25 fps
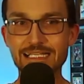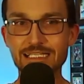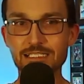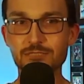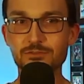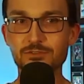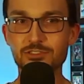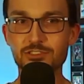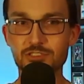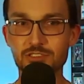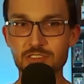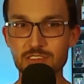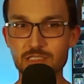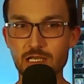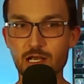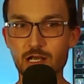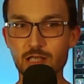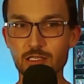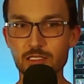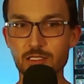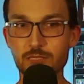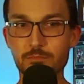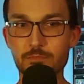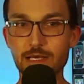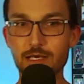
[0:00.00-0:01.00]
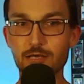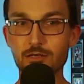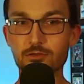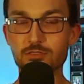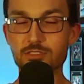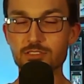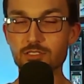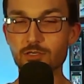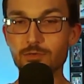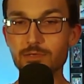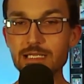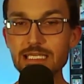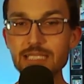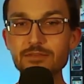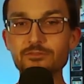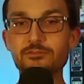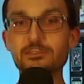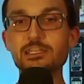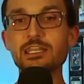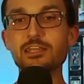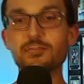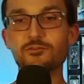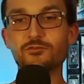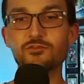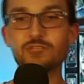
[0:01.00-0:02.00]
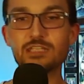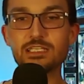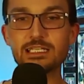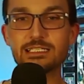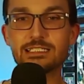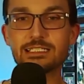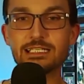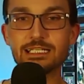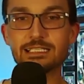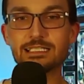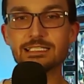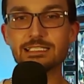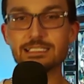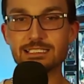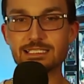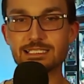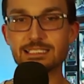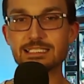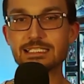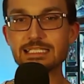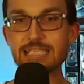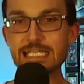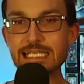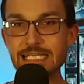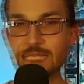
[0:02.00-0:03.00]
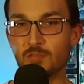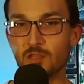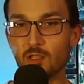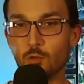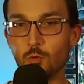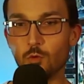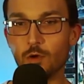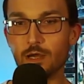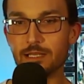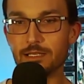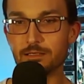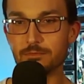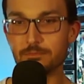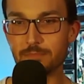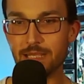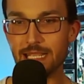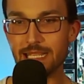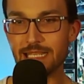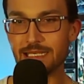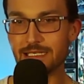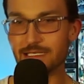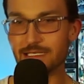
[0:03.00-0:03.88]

what she's all about. So even if you didn't see what made